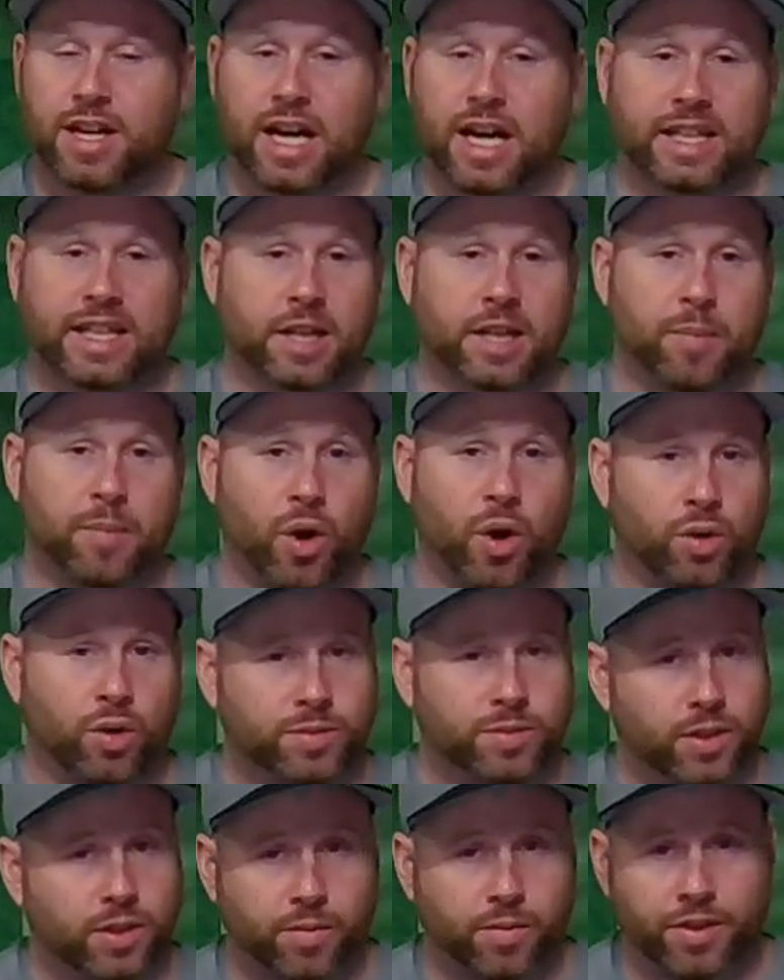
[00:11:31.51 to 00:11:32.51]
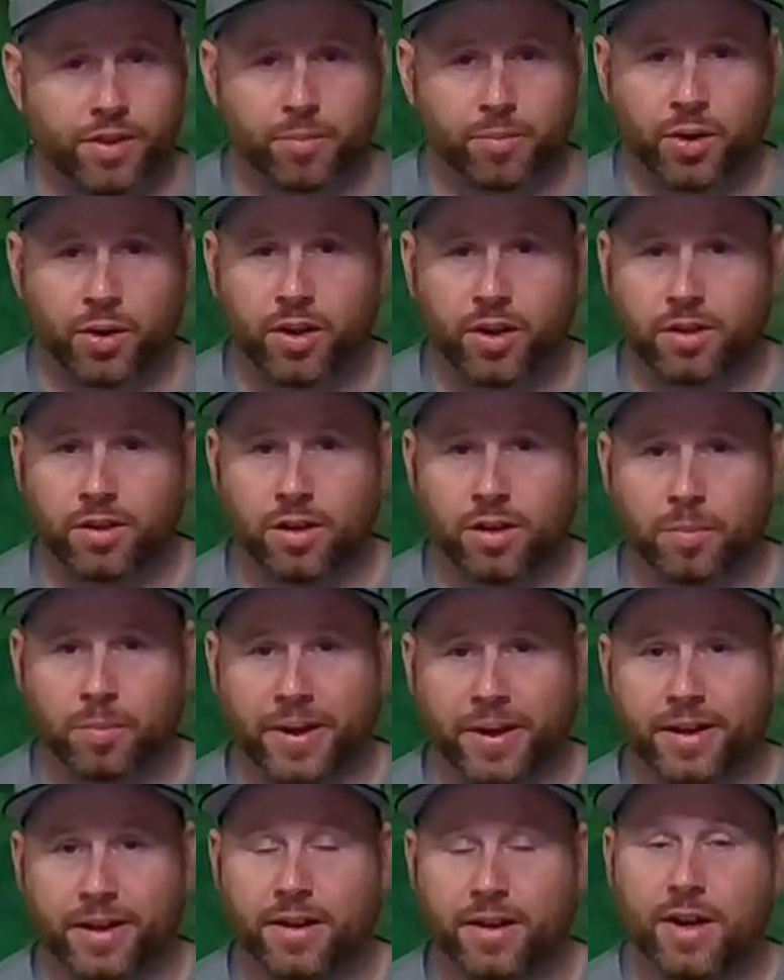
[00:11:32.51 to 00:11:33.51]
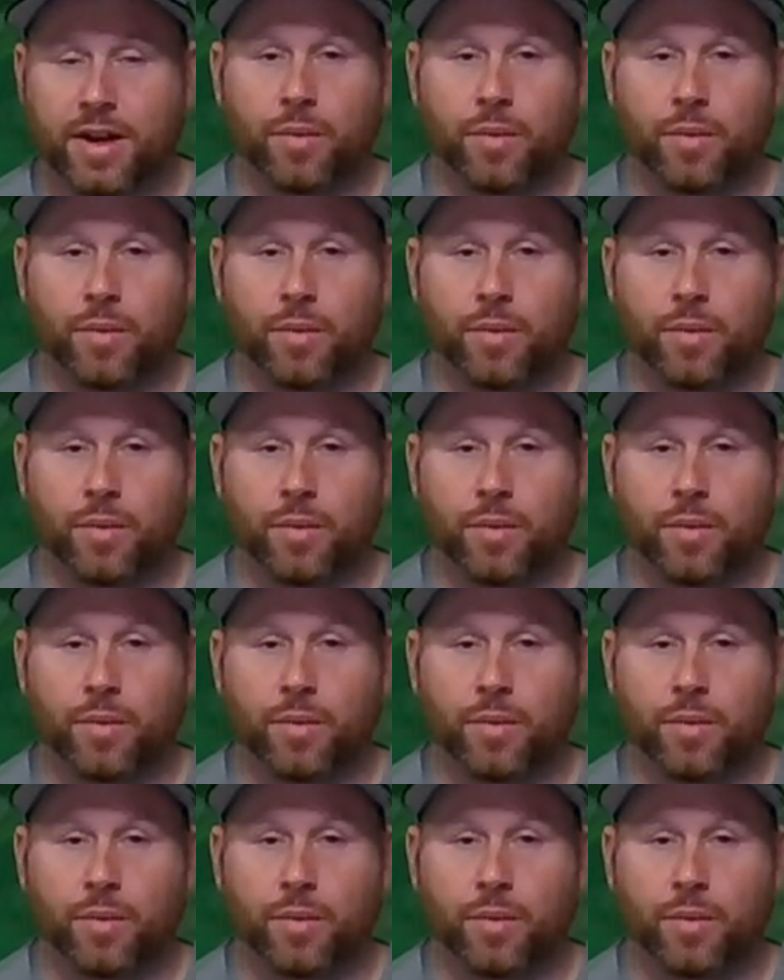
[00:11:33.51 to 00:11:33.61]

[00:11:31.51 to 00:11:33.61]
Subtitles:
I like Mahomes to run the ball a little bit.